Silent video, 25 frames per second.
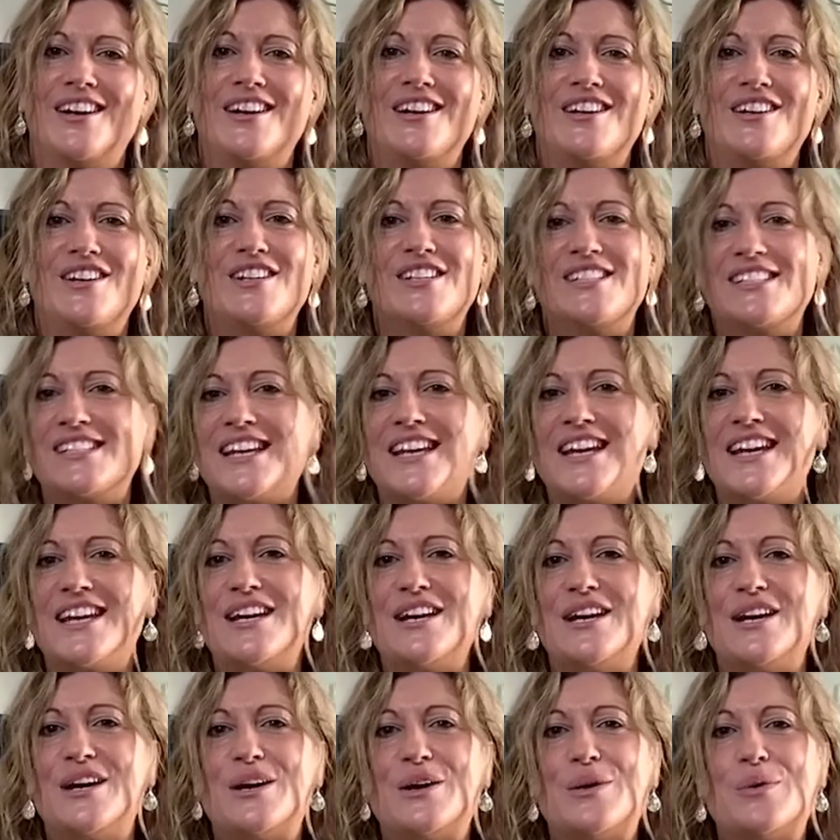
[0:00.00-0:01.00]
You
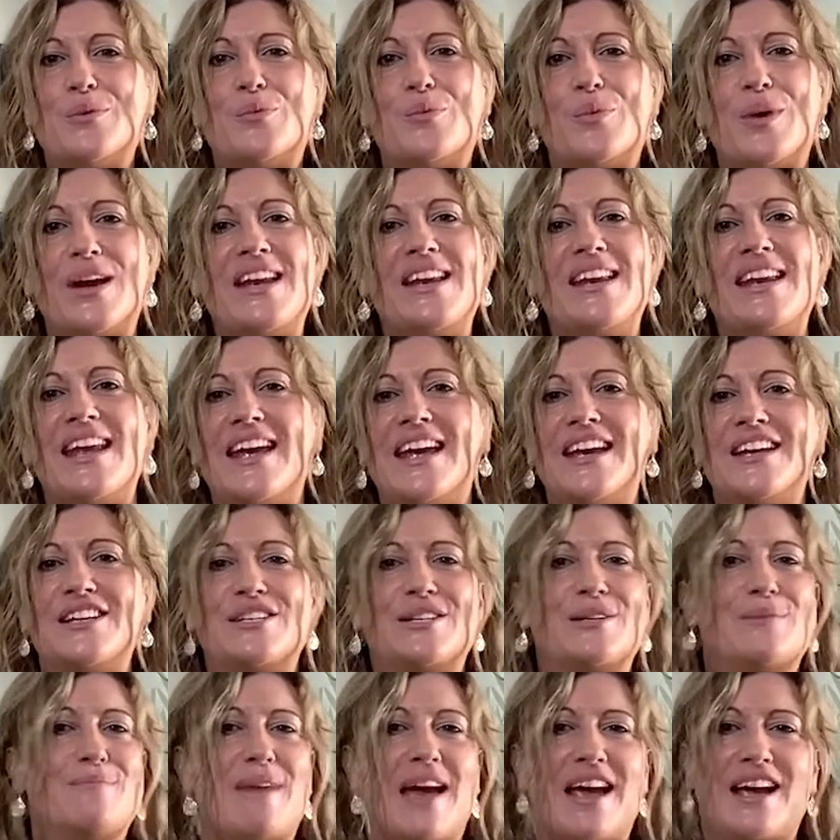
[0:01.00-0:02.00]
see, we need
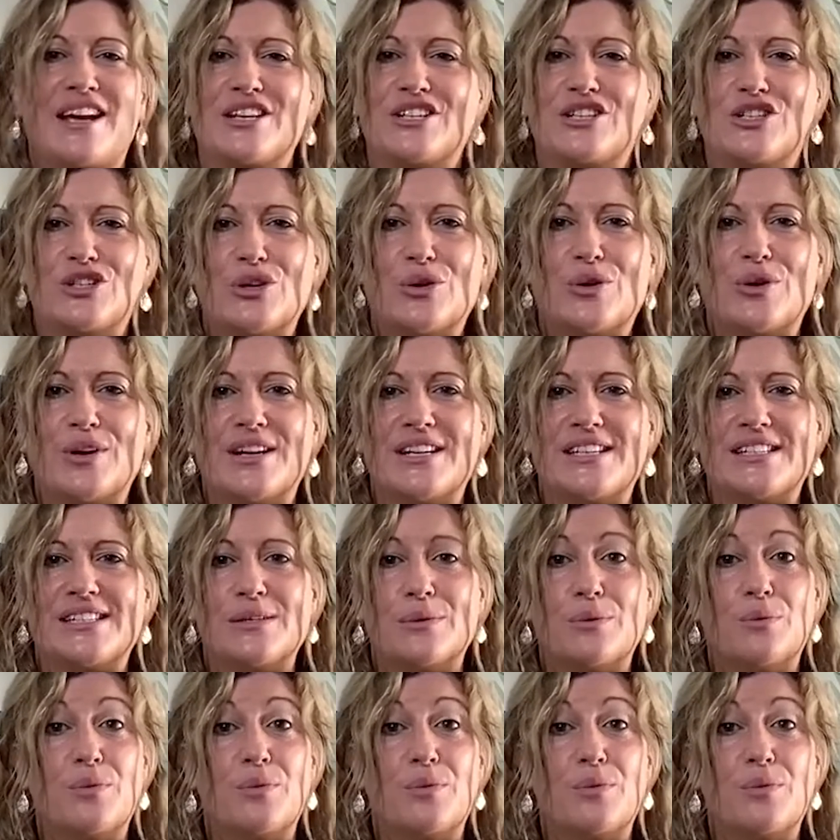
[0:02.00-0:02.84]
to make a choice.